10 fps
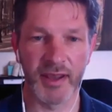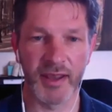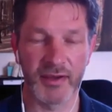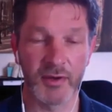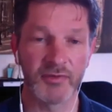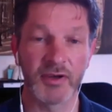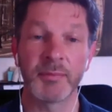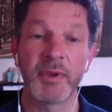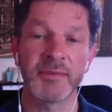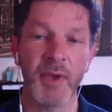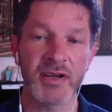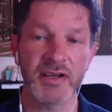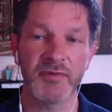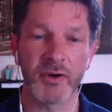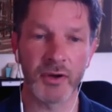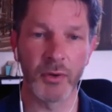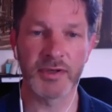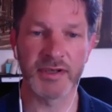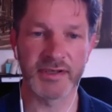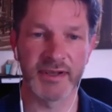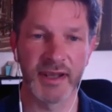useful, especially for coaches,